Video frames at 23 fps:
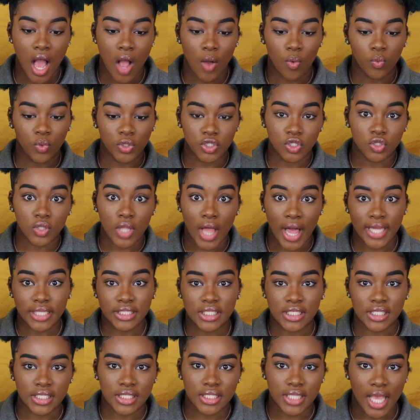would you
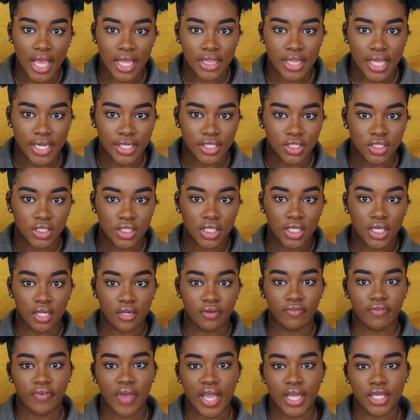like to stay later to get
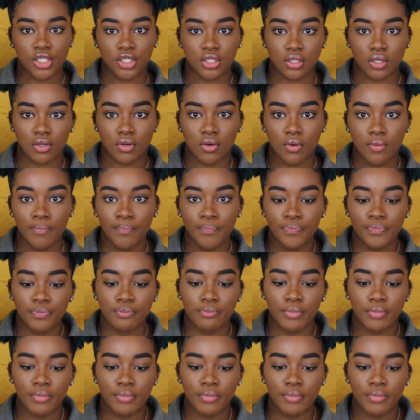a facial